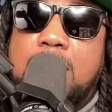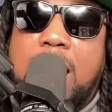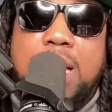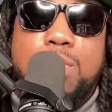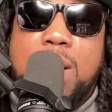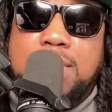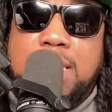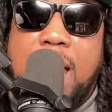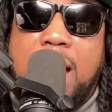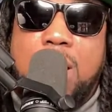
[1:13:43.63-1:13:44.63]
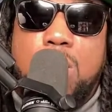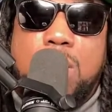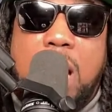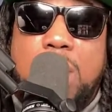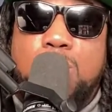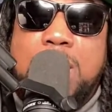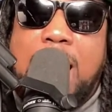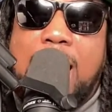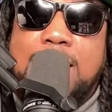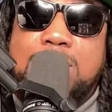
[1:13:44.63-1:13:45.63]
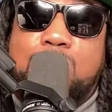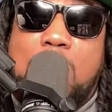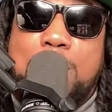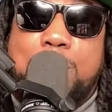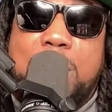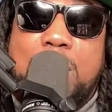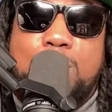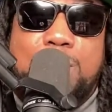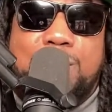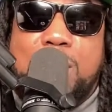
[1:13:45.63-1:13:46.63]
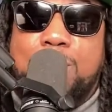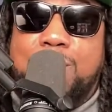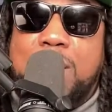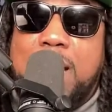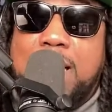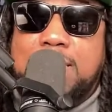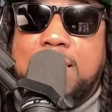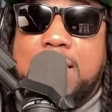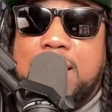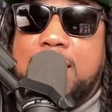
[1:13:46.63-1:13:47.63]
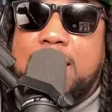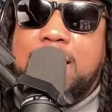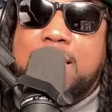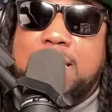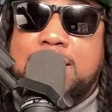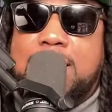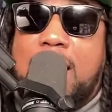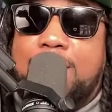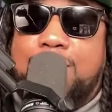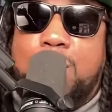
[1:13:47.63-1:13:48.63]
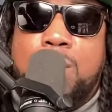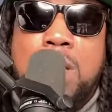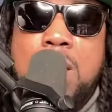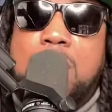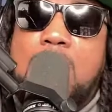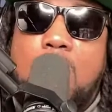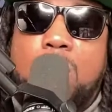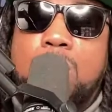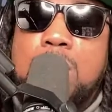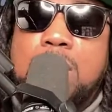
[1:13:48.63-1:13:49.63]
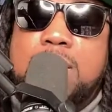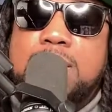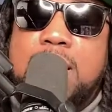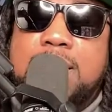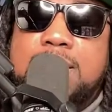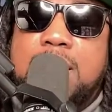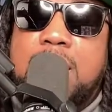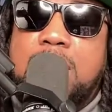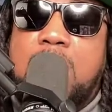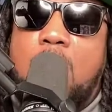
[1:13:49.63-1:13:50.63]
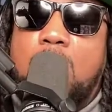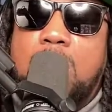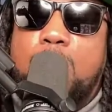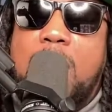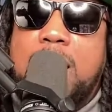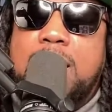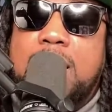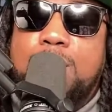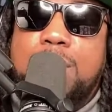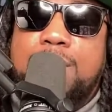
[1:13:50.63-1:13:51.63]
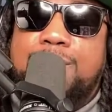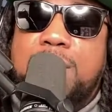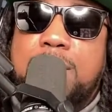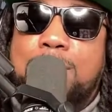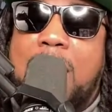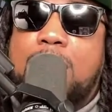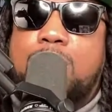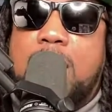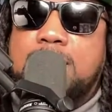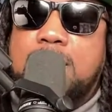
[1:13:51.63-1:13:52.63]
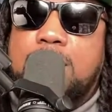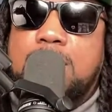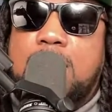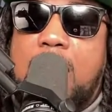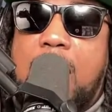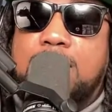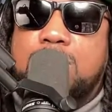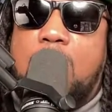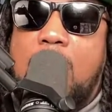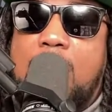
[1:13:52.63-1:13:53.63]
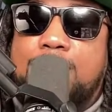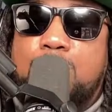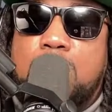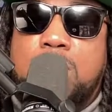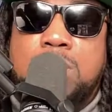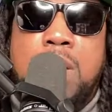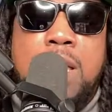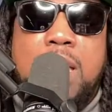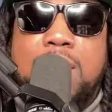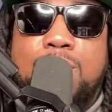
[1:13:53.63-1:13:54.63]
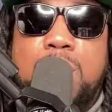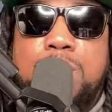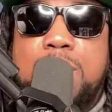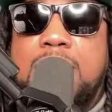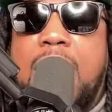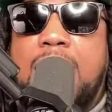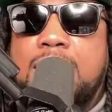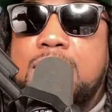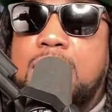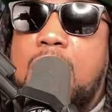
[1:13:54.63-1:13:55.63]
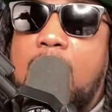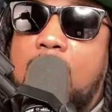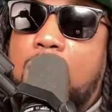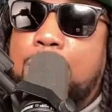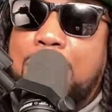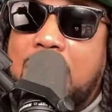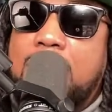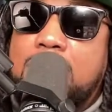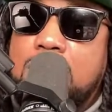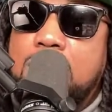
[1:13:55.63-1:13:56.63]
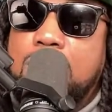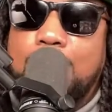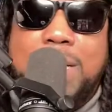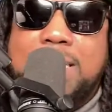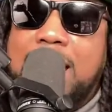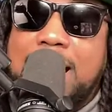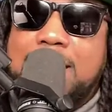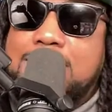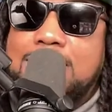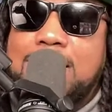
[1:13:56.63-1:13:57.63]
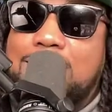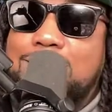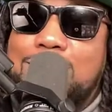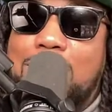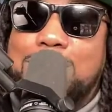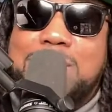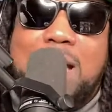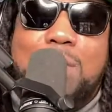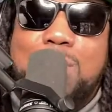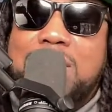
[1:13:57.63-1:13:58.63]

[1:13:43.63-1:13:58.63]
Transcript: Like it wasn't like, okay, we got this great player, we finna finesse and then get this and that for it. No, because listen, the only way it would have fit my criteria that I described was if we would have got a good haul back. We didn't. And you know what I'm saying?